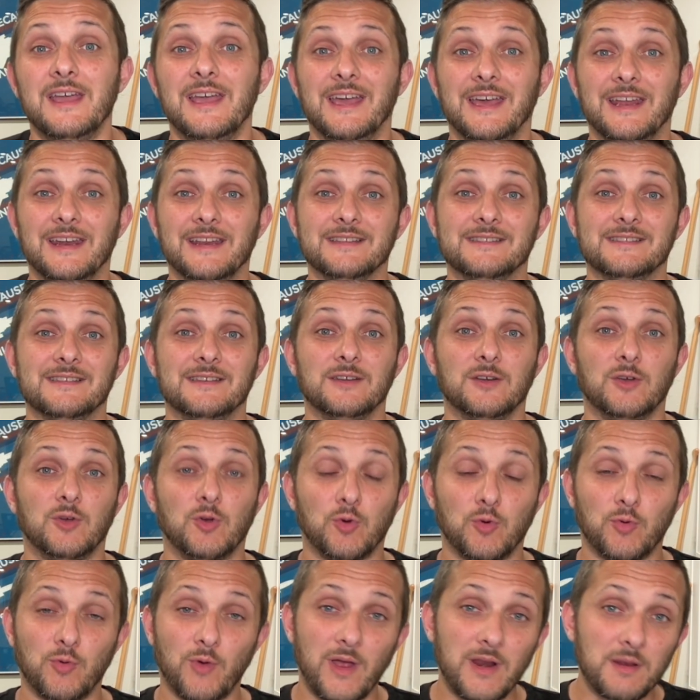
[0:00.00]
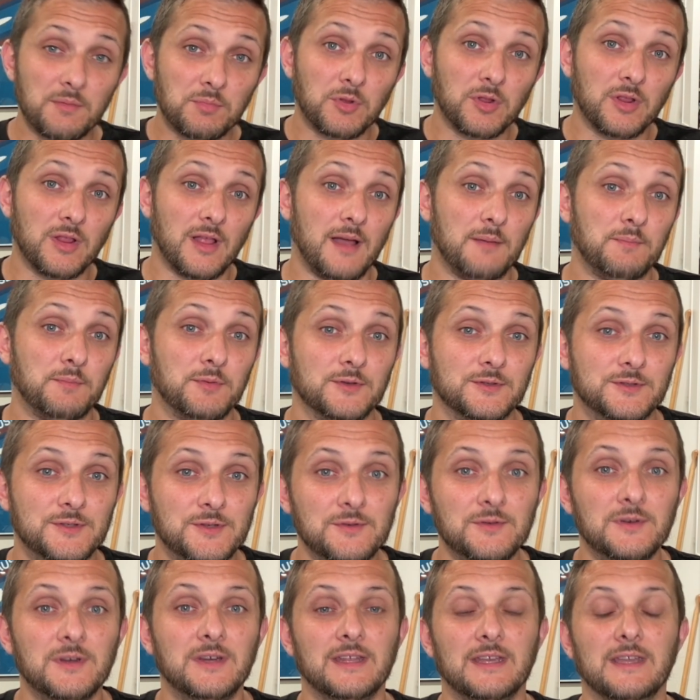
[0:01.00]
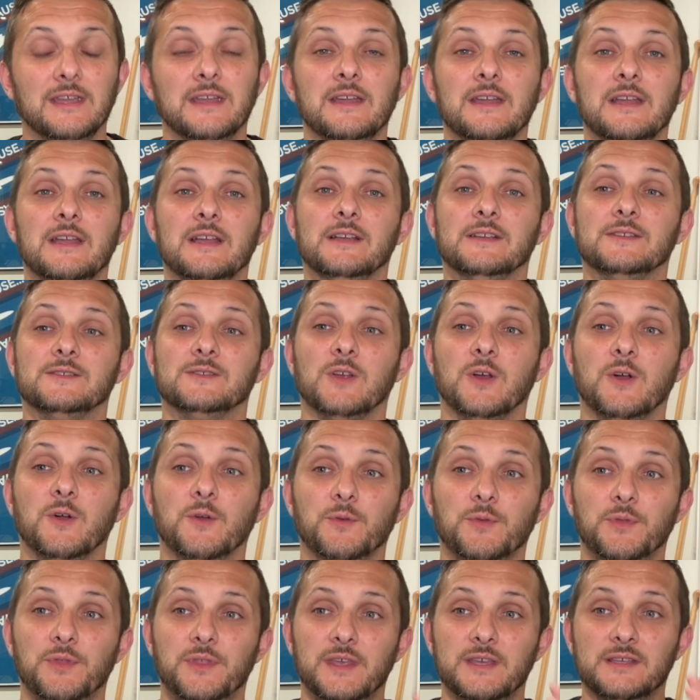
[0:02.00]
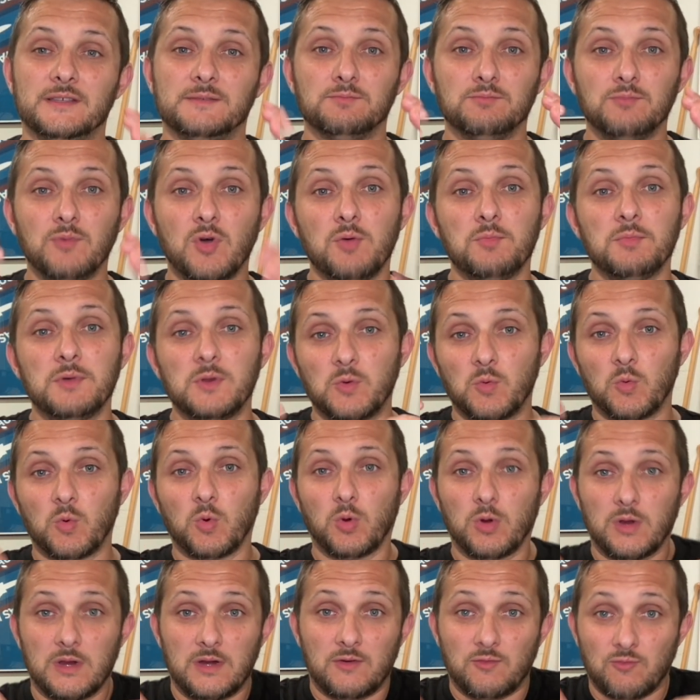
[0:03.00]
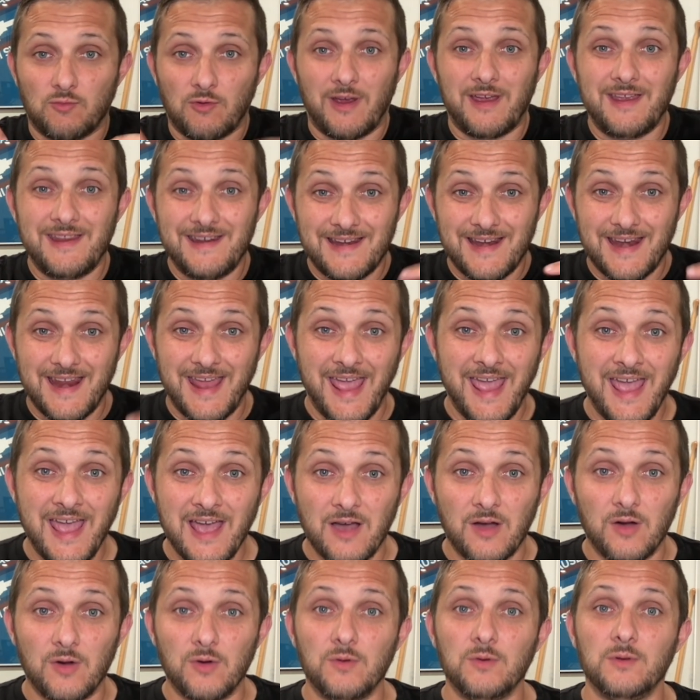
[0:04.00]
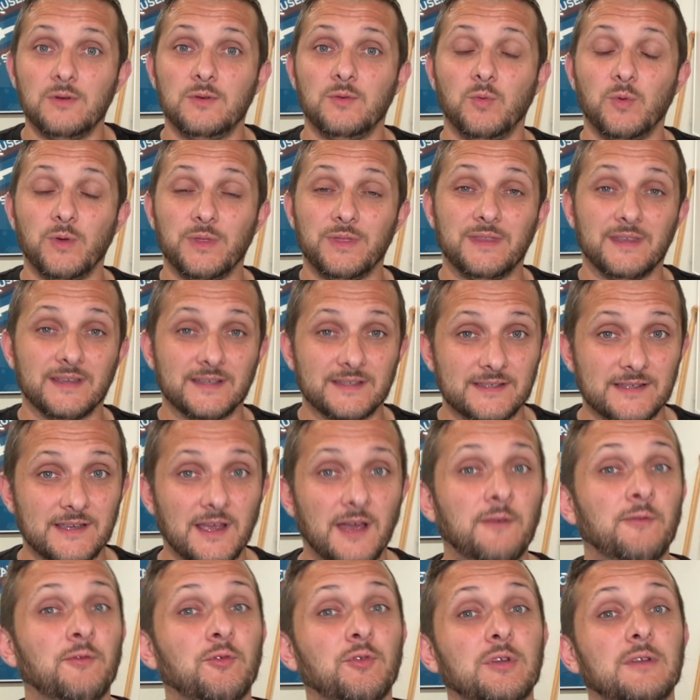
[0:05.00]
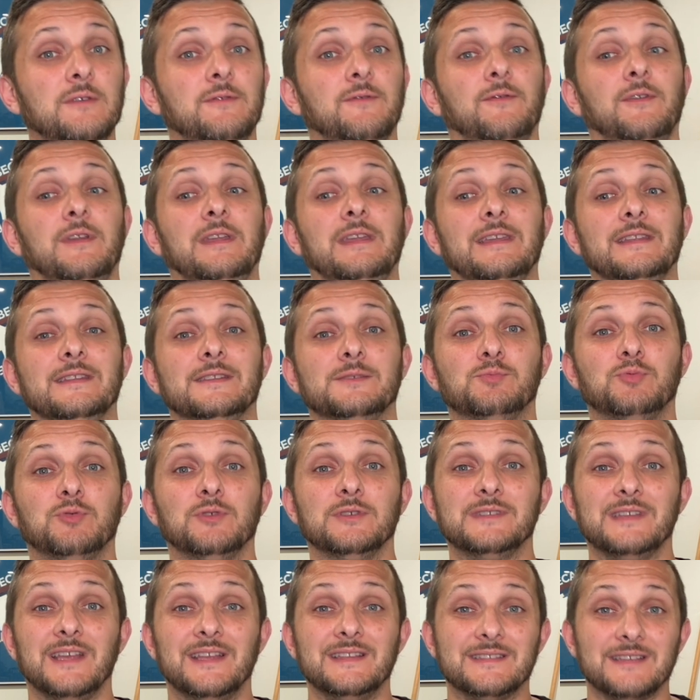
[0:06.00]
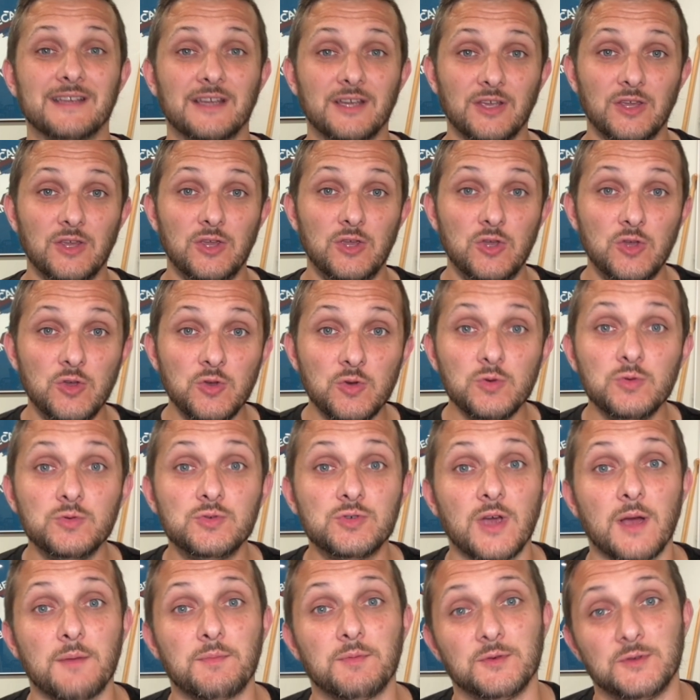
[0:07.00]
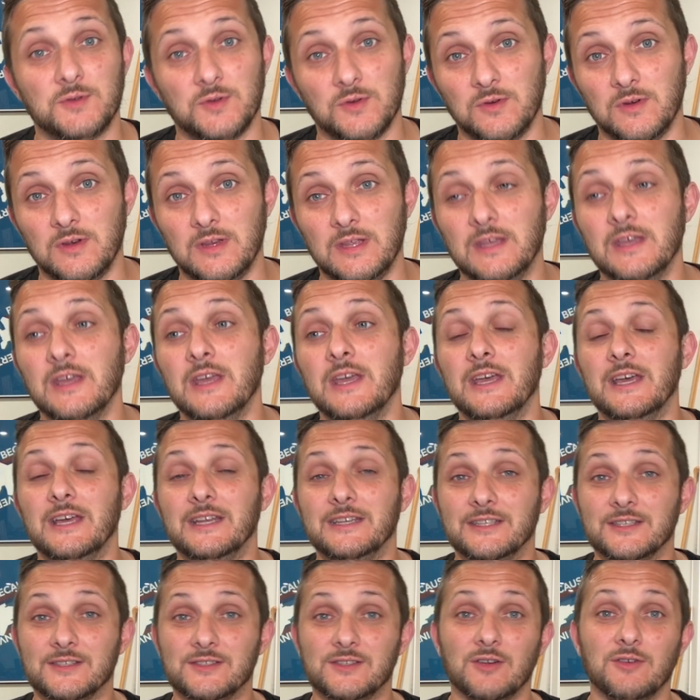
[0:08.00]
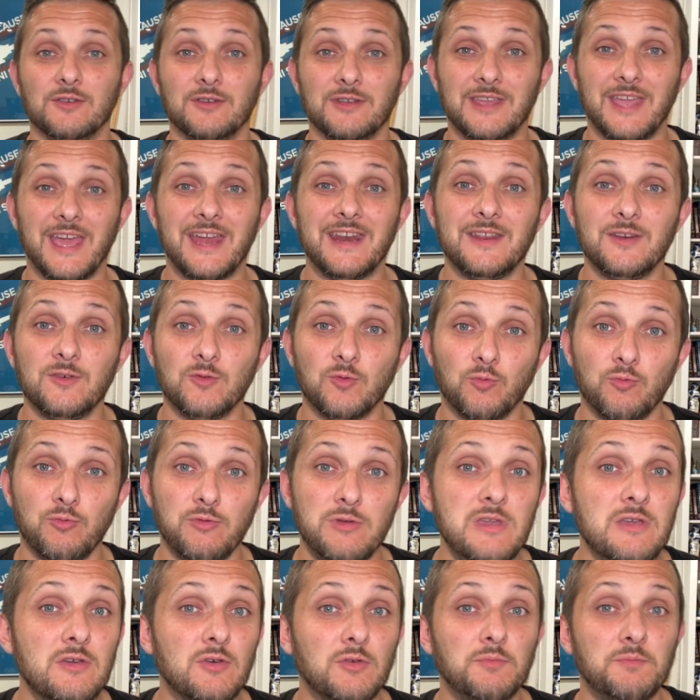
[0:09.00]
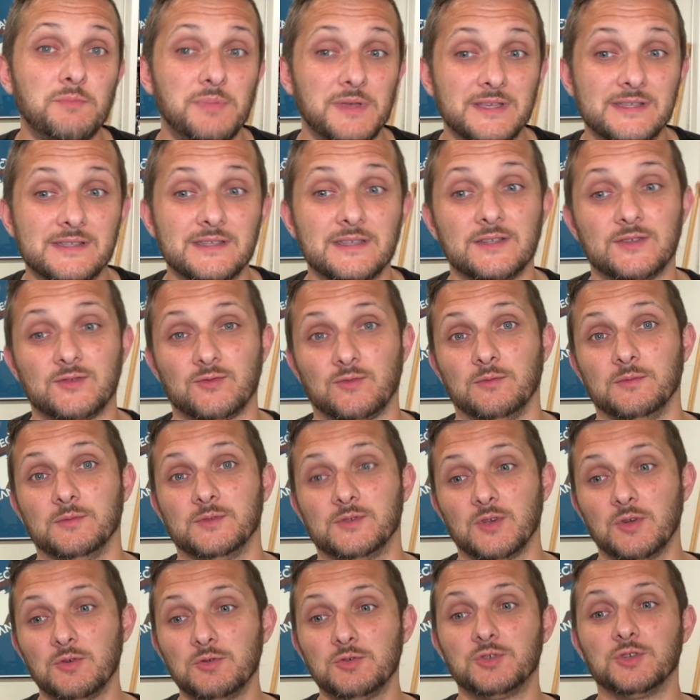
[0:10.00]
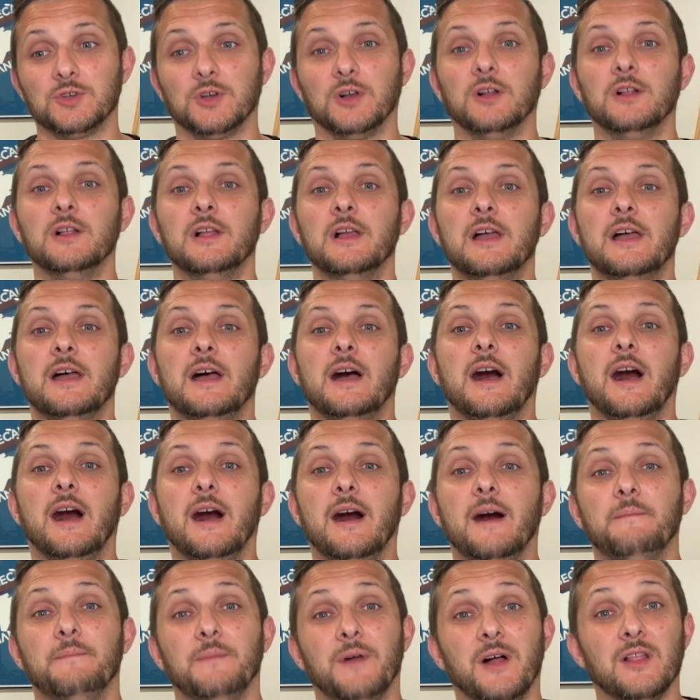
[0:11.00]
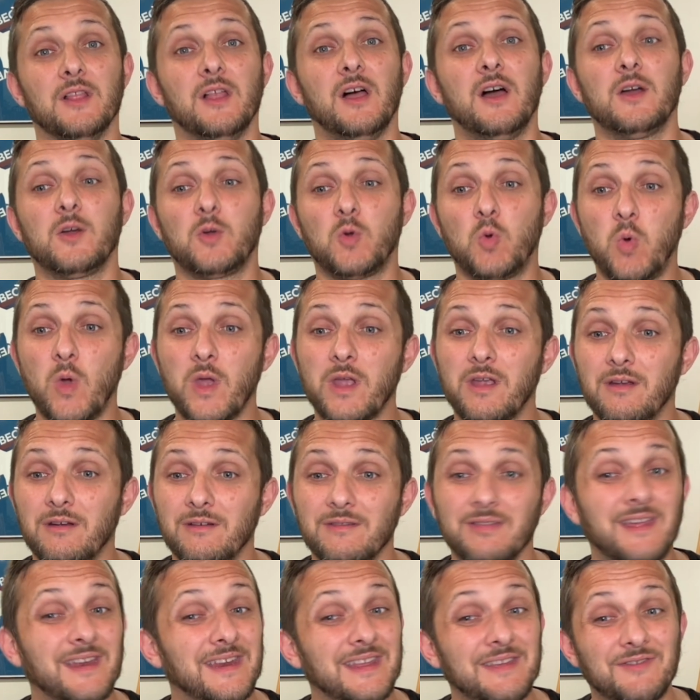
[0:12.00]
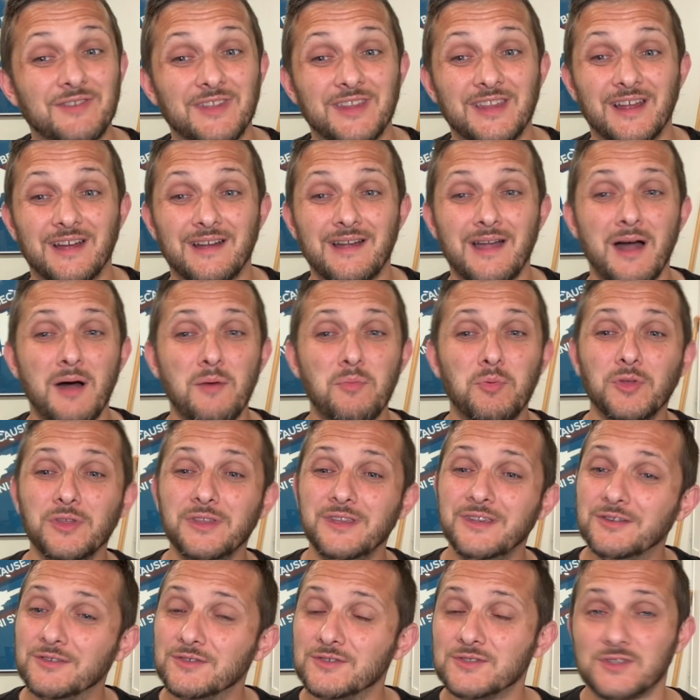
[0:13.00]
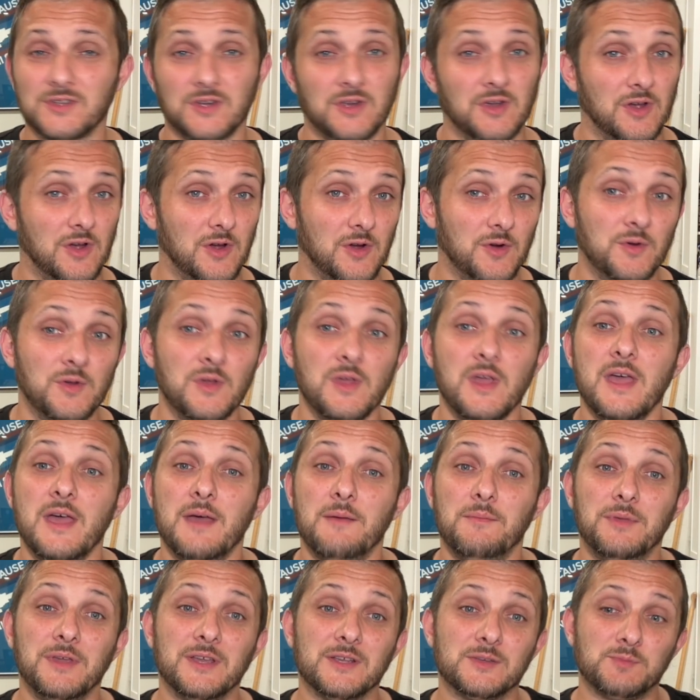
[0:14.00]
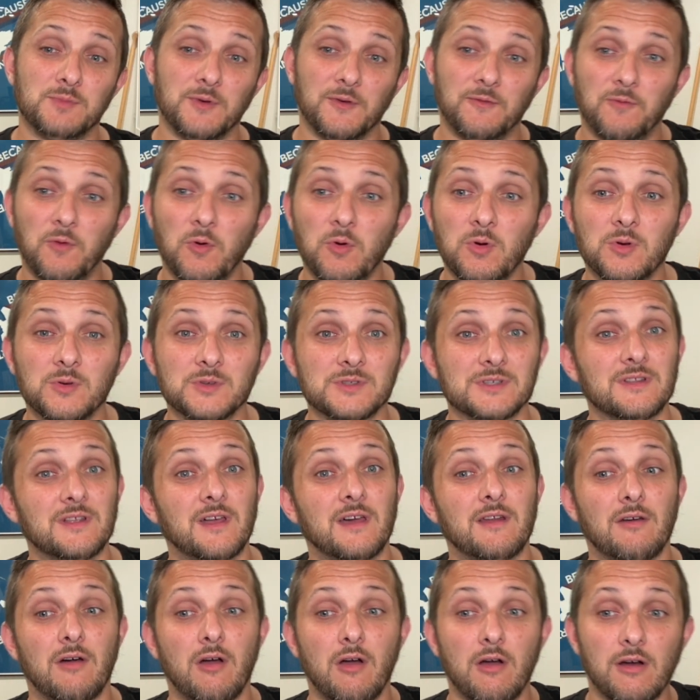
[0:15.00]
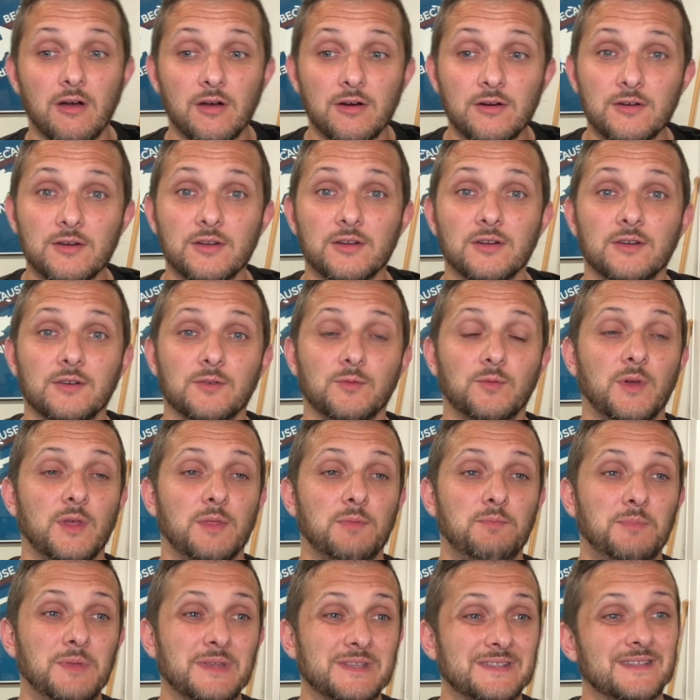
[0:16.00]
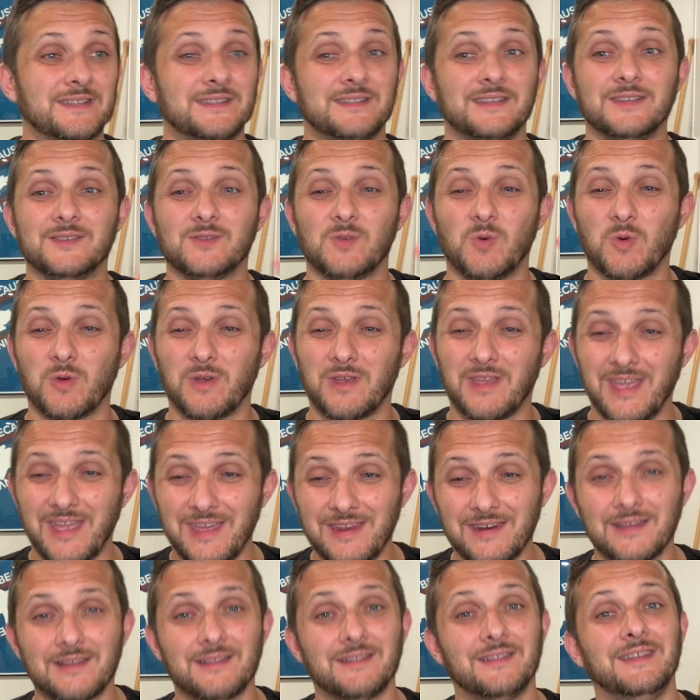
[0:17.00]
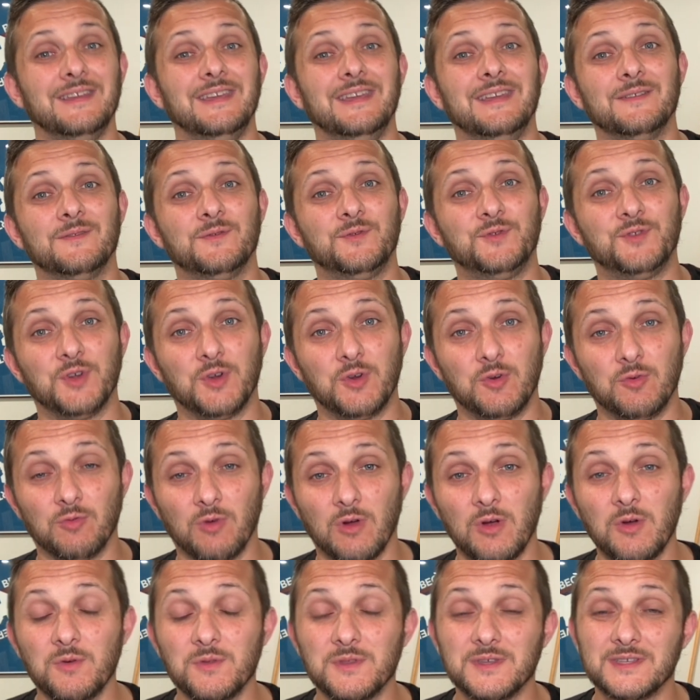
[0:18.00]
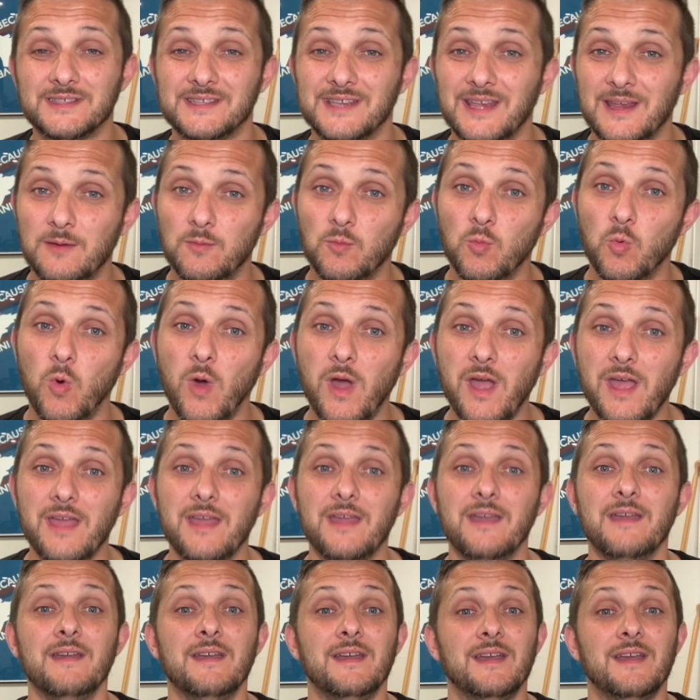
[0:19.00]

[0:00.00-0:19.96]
And it's an incredible opportunity. So this moment we're in right now with discovery feeds presents a huge opportunity to start getting real business from social a lot quicker than even a couple years ago. Because before it was a lot harder with businesses organically to grow the same way.